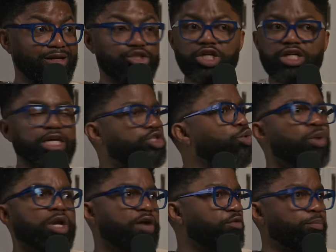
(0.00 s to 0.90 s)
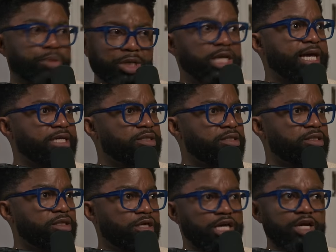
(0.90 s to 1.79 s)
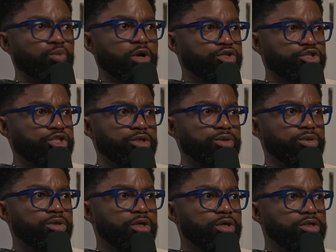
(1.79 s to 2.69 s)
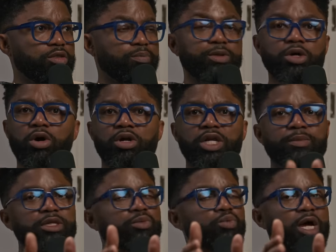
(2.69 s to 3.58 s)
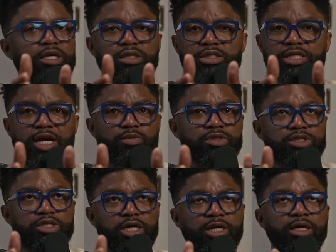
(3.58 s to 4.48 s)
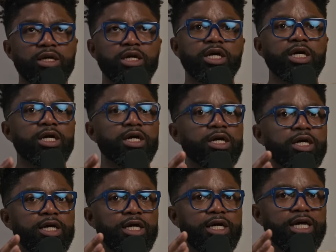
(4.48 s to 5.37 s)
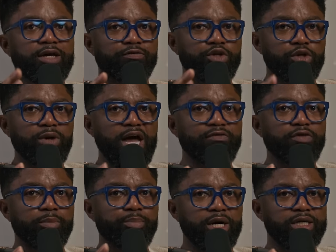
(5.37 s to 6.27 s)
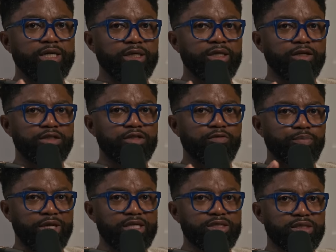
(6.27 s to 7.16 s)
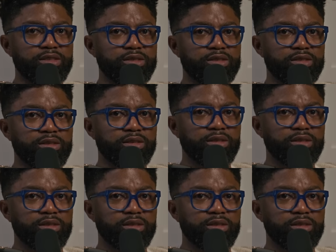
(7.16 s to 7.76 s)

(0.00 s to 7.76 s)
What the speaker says: to get to whatever place he wants you to be. Oh, let me look right in this camera and say, if you have a bucket list of places